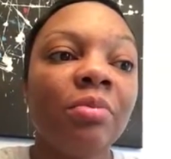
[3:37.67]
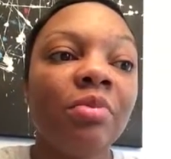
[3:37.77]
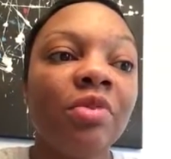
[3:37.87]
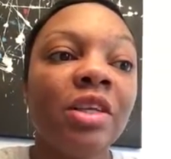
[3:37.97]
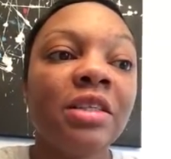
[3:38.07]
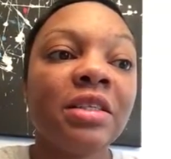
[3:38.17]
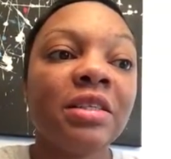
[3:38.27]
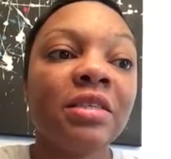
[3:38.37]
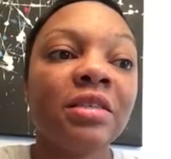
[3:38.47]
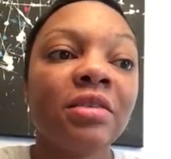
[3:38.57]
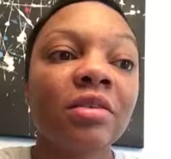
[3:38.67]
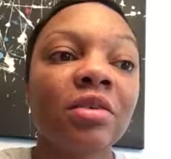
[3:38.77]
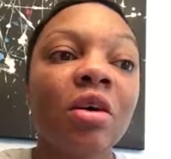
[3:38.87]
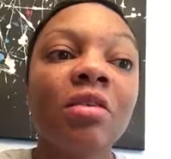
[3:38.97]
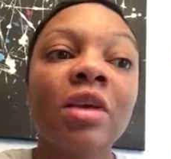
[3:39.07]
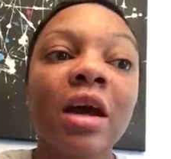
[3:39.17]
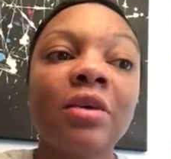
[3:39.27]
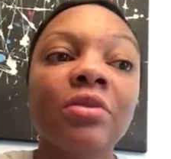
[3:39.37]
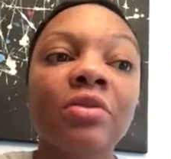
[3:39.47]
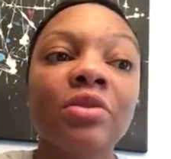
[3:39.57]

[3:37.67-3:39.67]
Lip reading: Fences called out